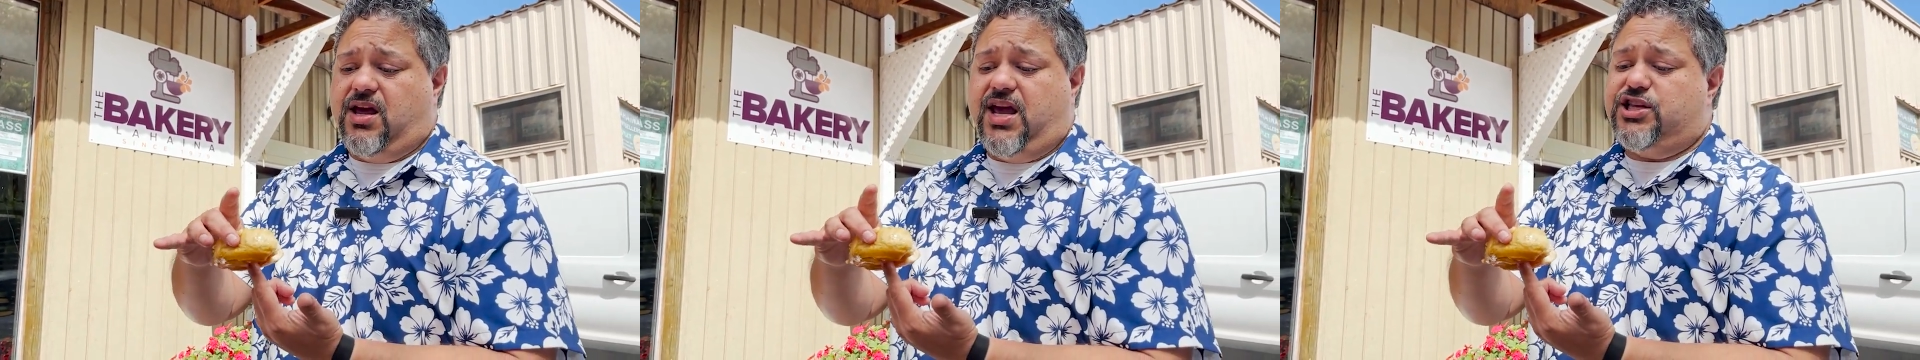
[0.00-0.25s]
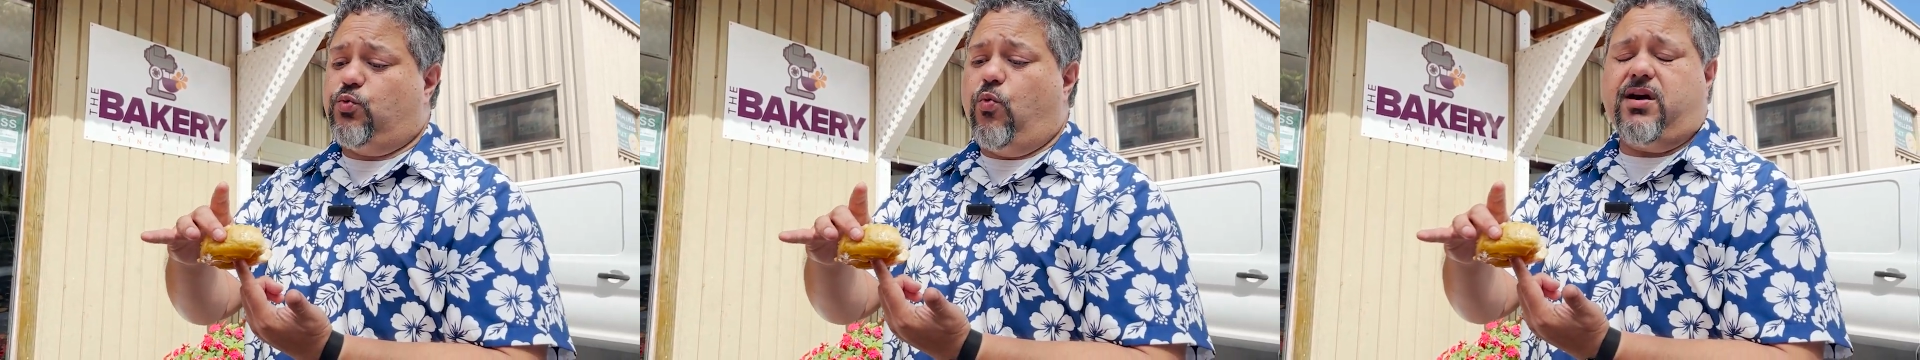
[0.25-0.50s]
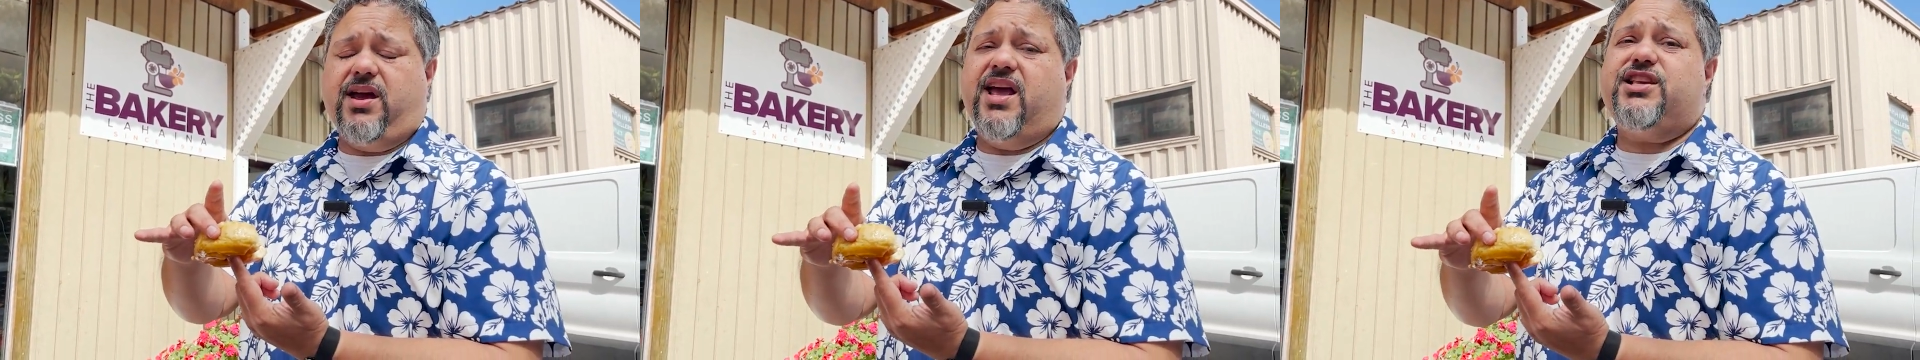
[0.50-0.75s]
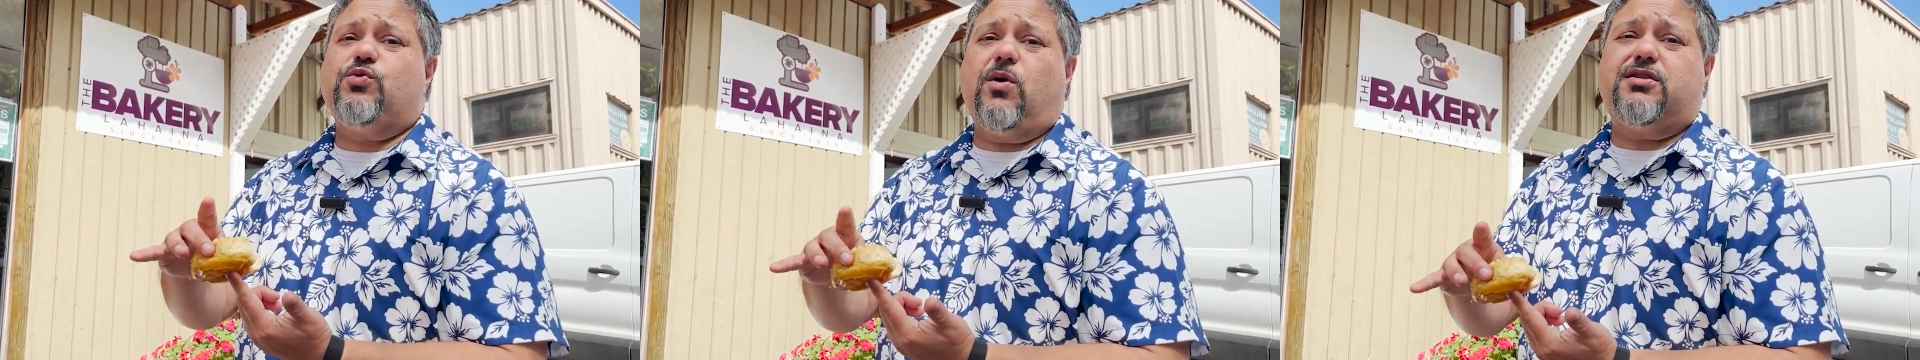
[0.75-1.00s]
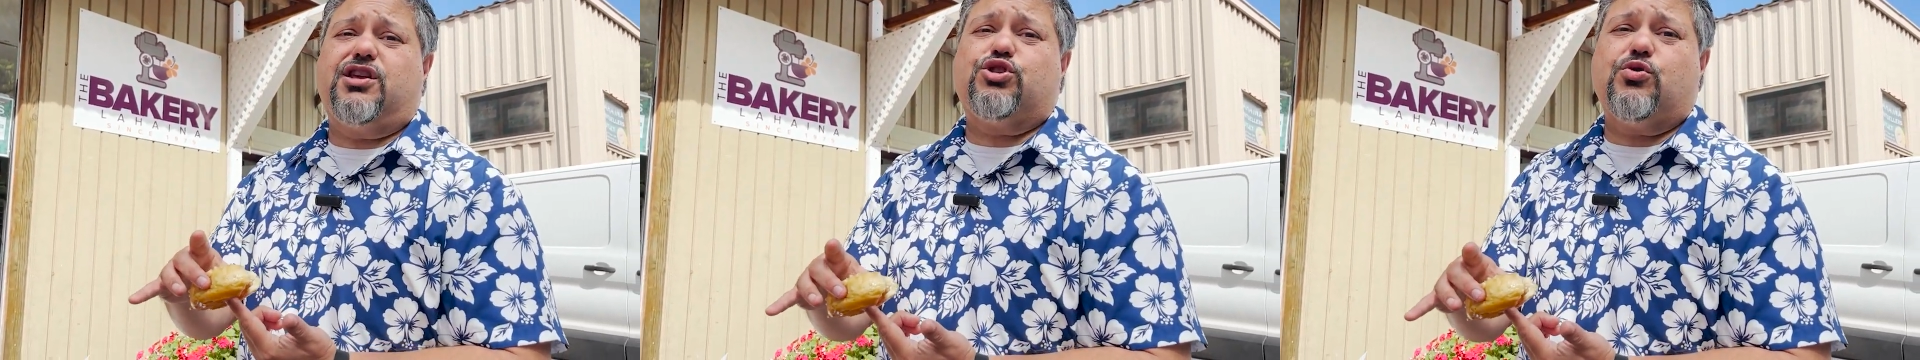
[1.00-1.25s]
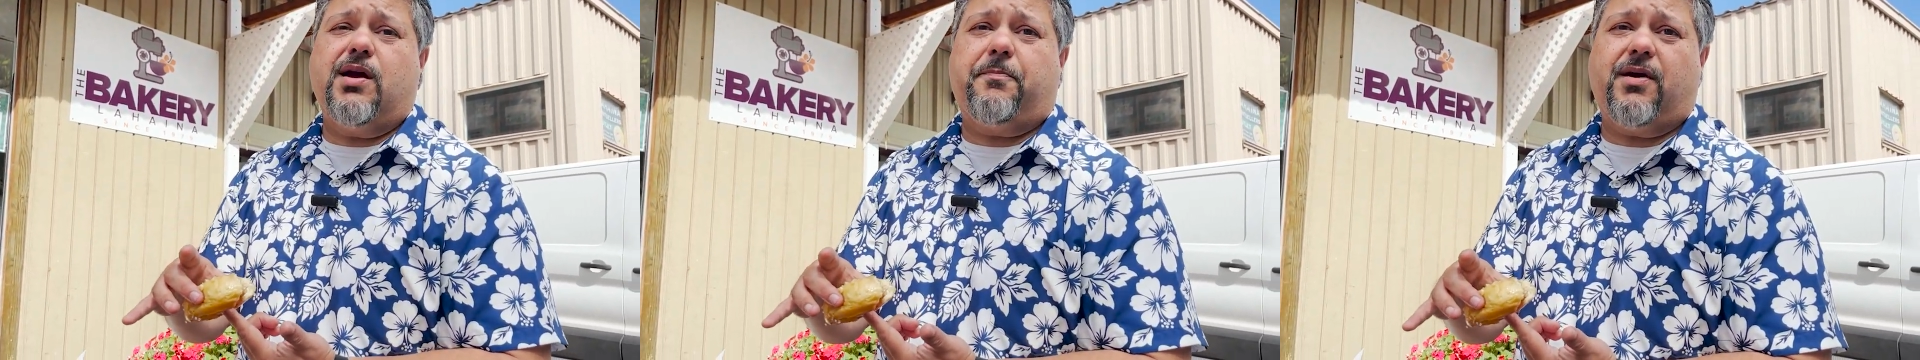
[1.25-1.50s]
It's worth the
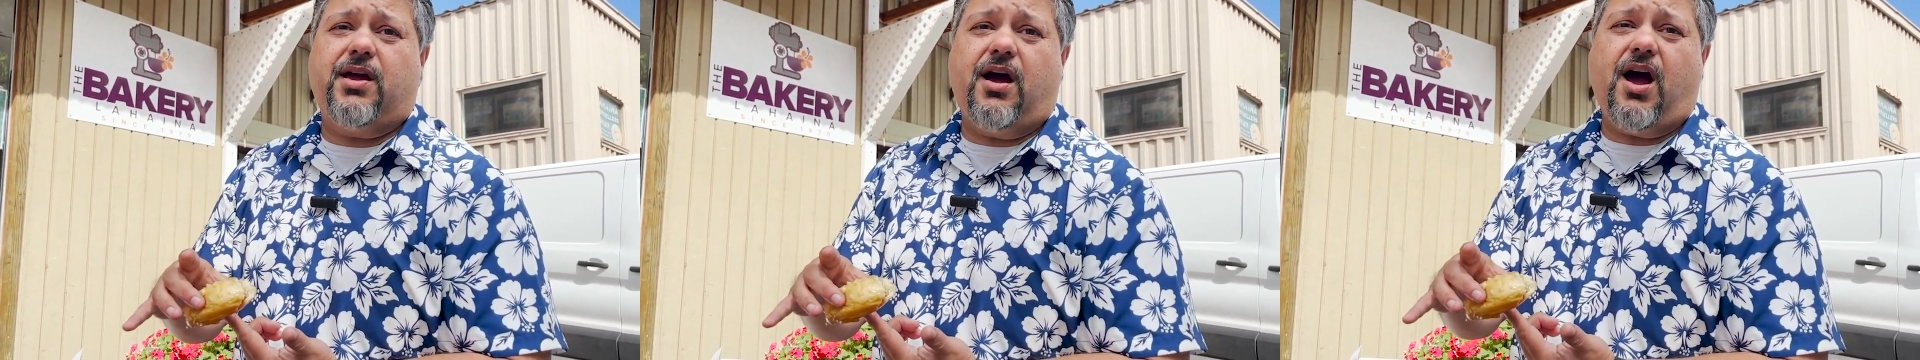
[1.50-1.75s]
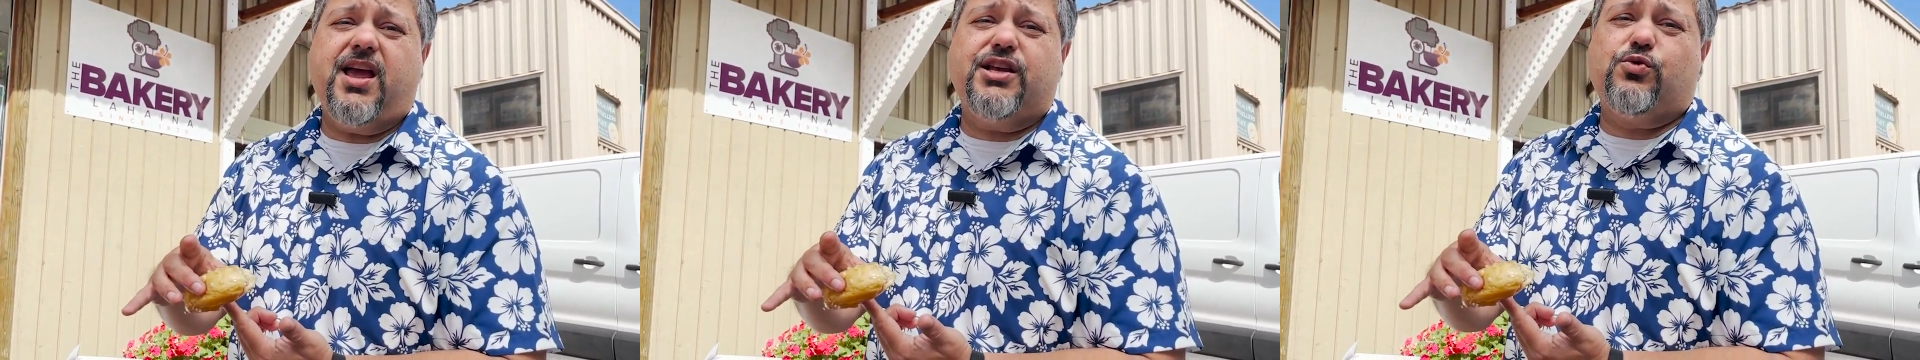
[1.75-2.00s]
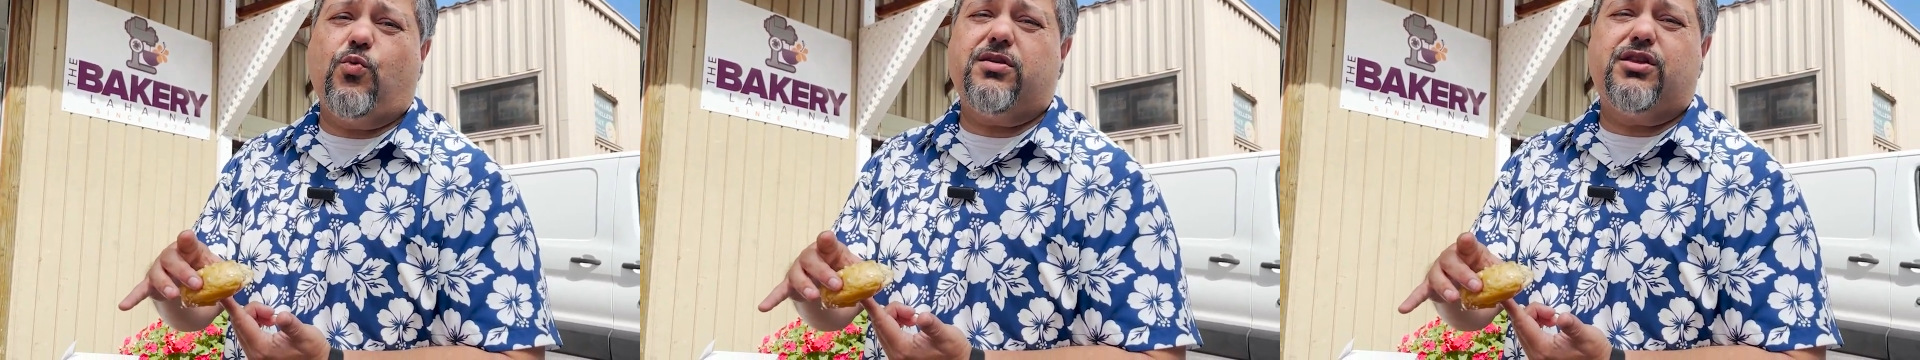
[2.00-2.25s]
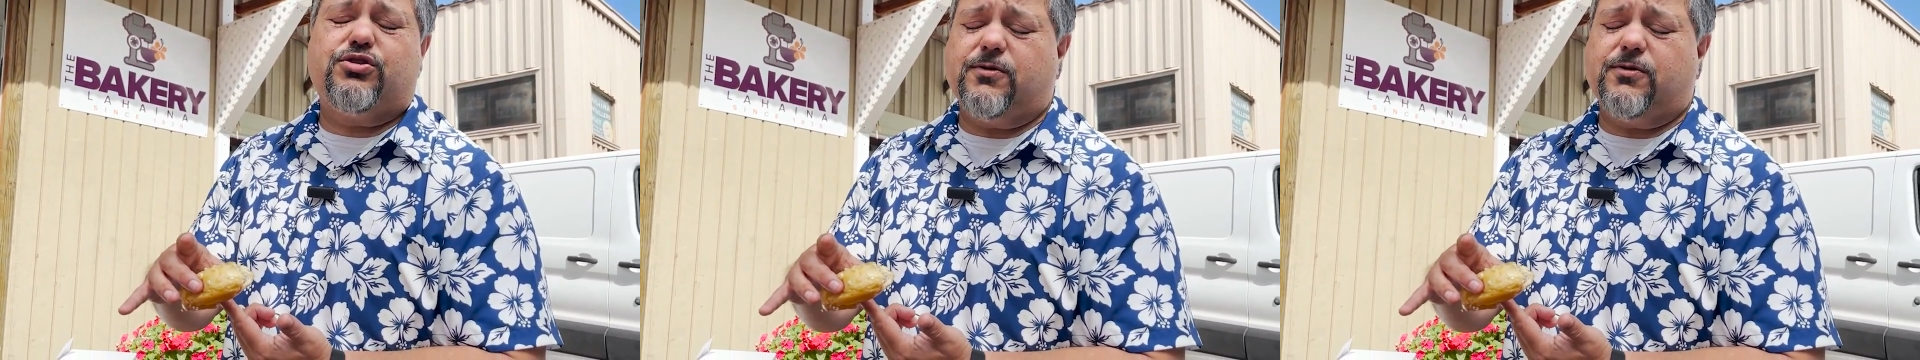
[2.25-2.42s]
trip. It's worth